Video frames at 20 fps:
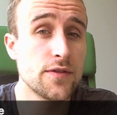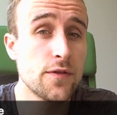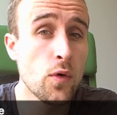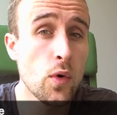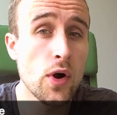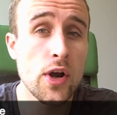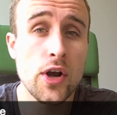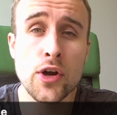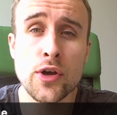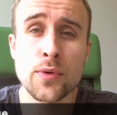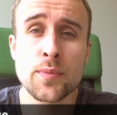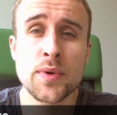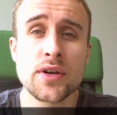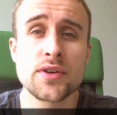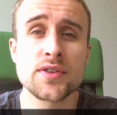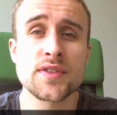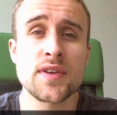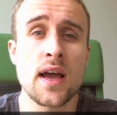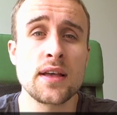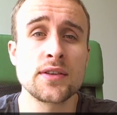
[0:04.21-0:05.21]
four-year
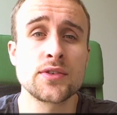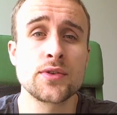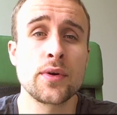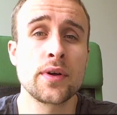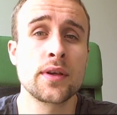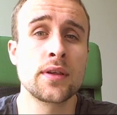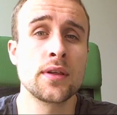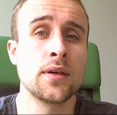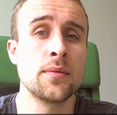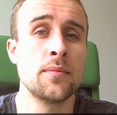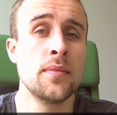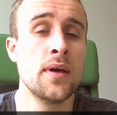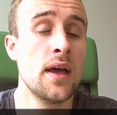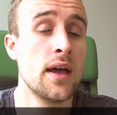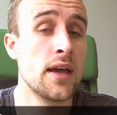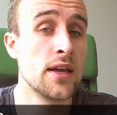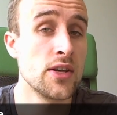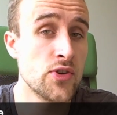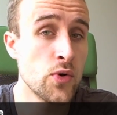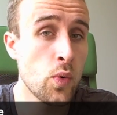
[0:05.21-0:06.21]
computer science curriculum
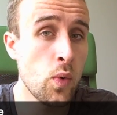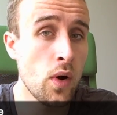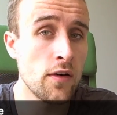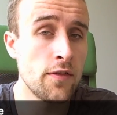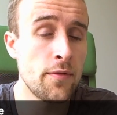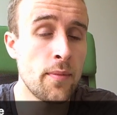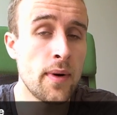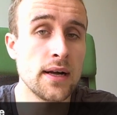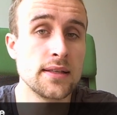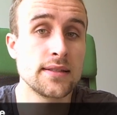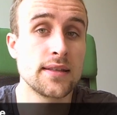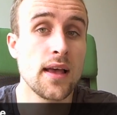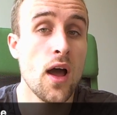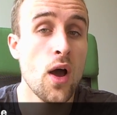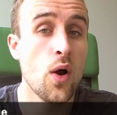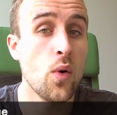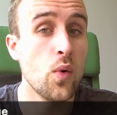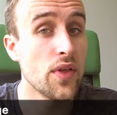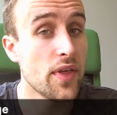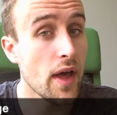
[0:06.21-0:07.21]
in 12 months
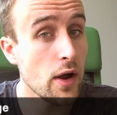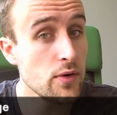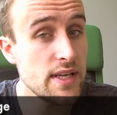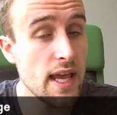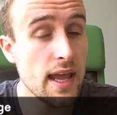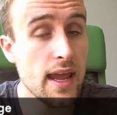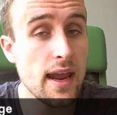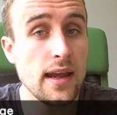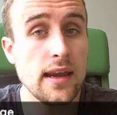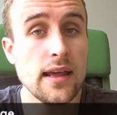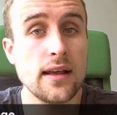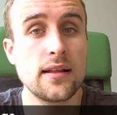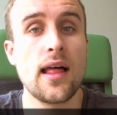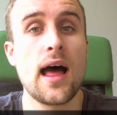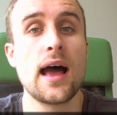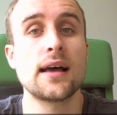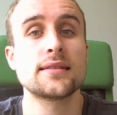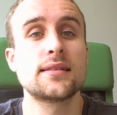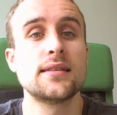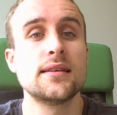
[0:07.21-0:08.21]
without taking any
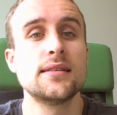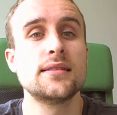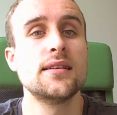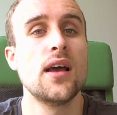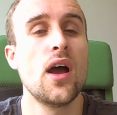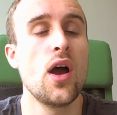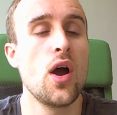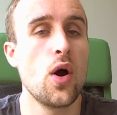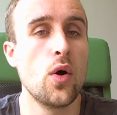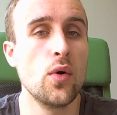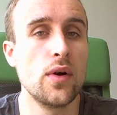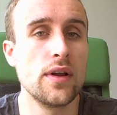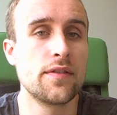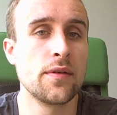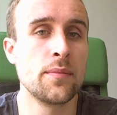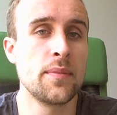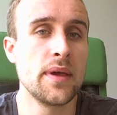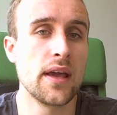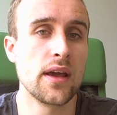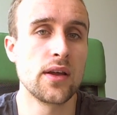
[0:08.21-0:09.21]
classes or
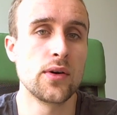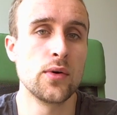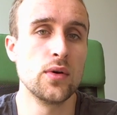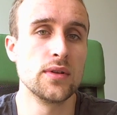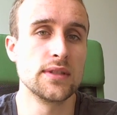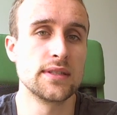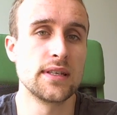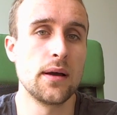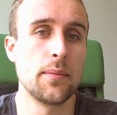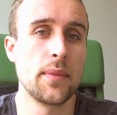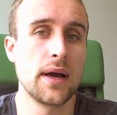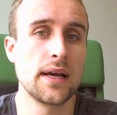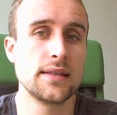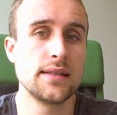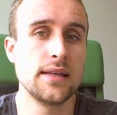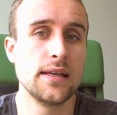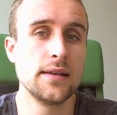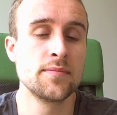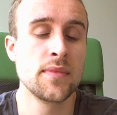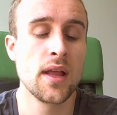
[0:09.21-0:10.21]
even being enrolled at
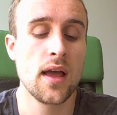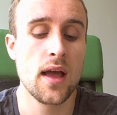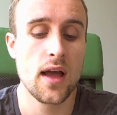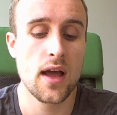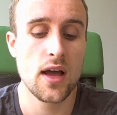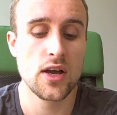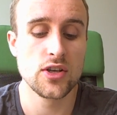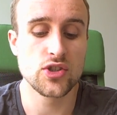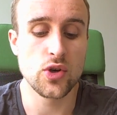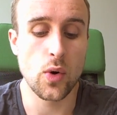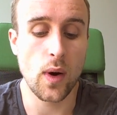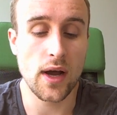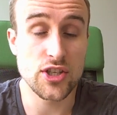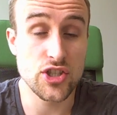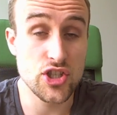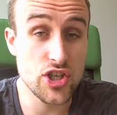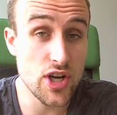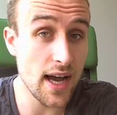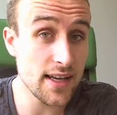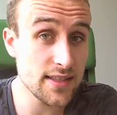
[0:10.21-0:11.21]
MIT. So I
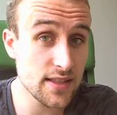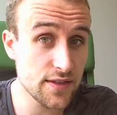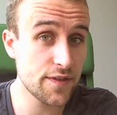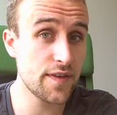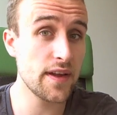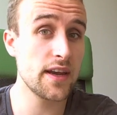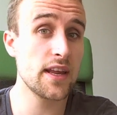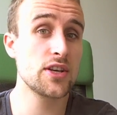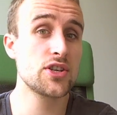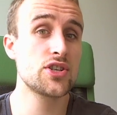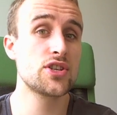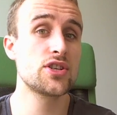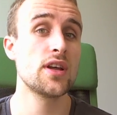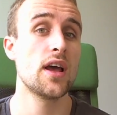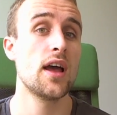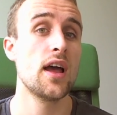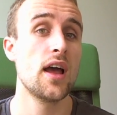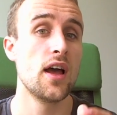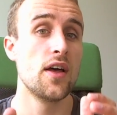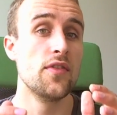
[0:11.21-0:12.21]
just finished
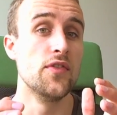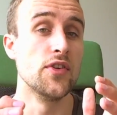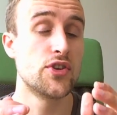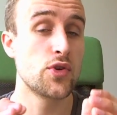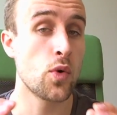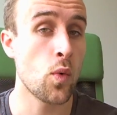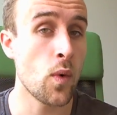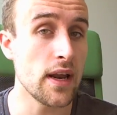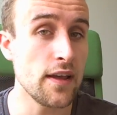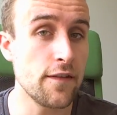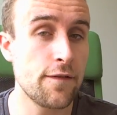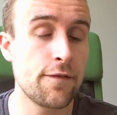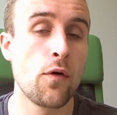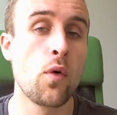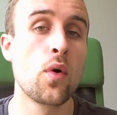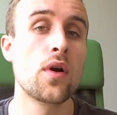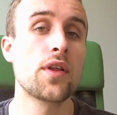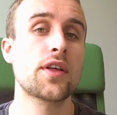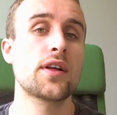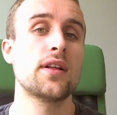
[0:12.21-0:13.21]
the
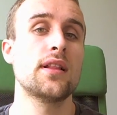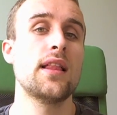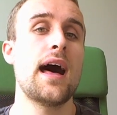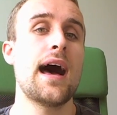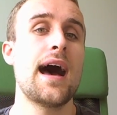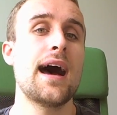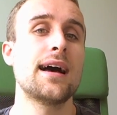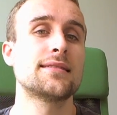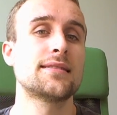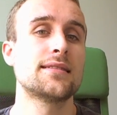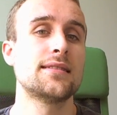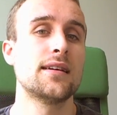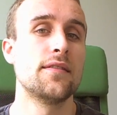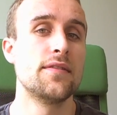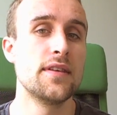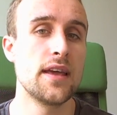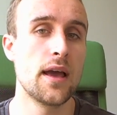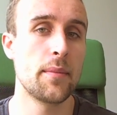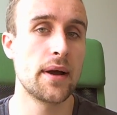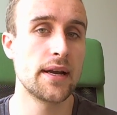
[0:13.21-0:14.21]
24th class of
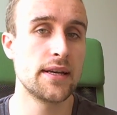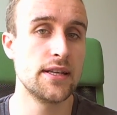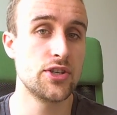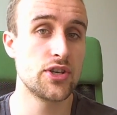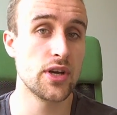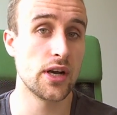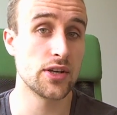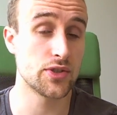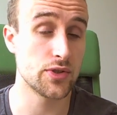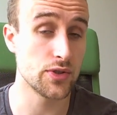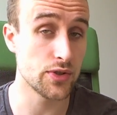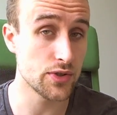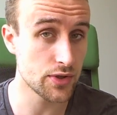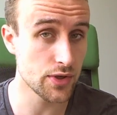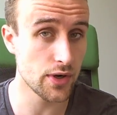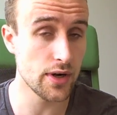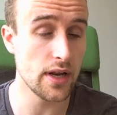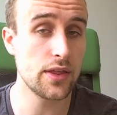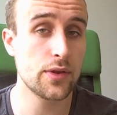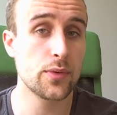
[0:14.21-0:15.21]
the MIT Challenge. So there's
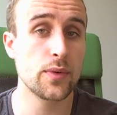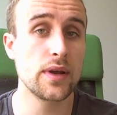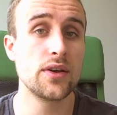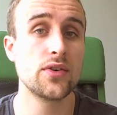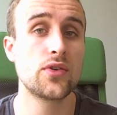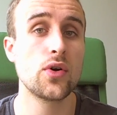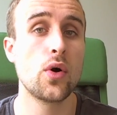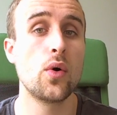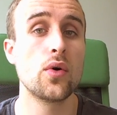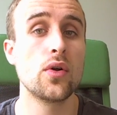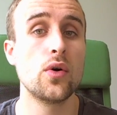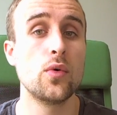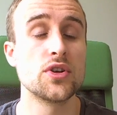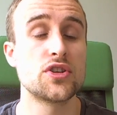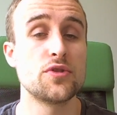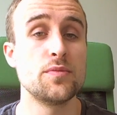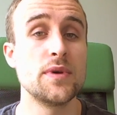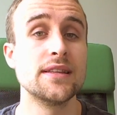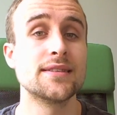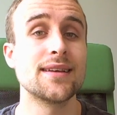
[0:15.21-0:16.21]
33 in total,
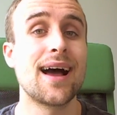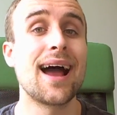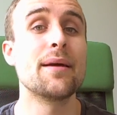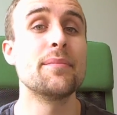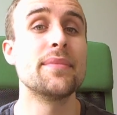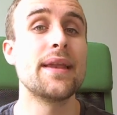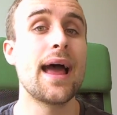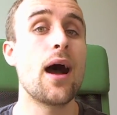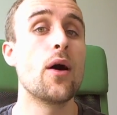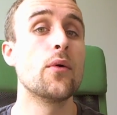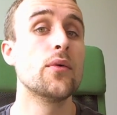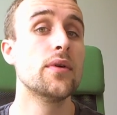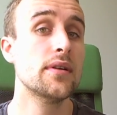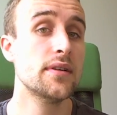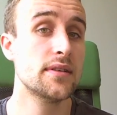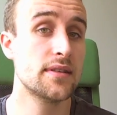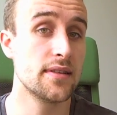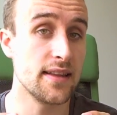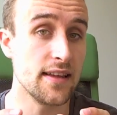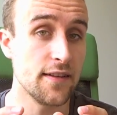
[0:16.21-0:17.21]
which means I'm down
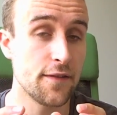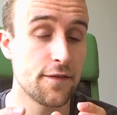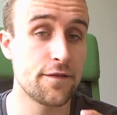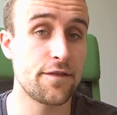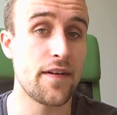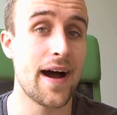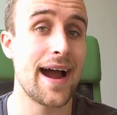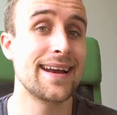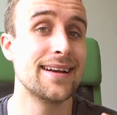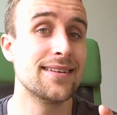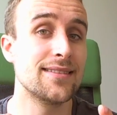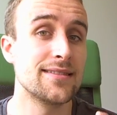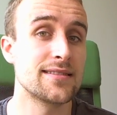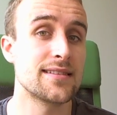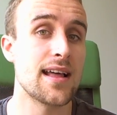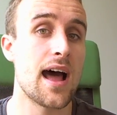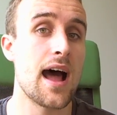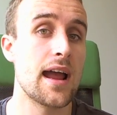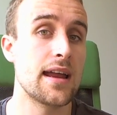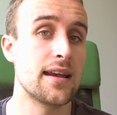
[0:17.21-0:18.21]
to the final
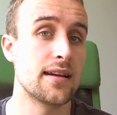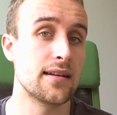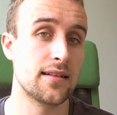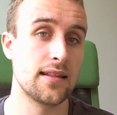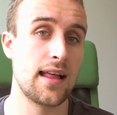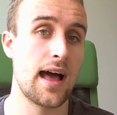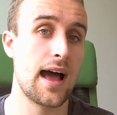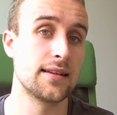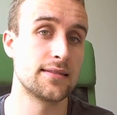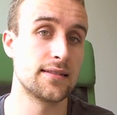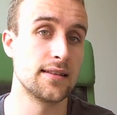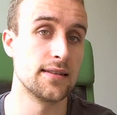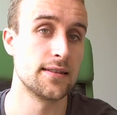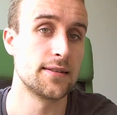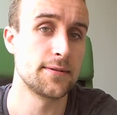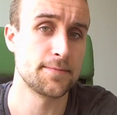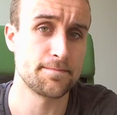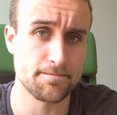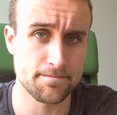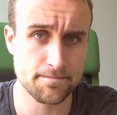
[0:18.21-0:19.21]
nine classes.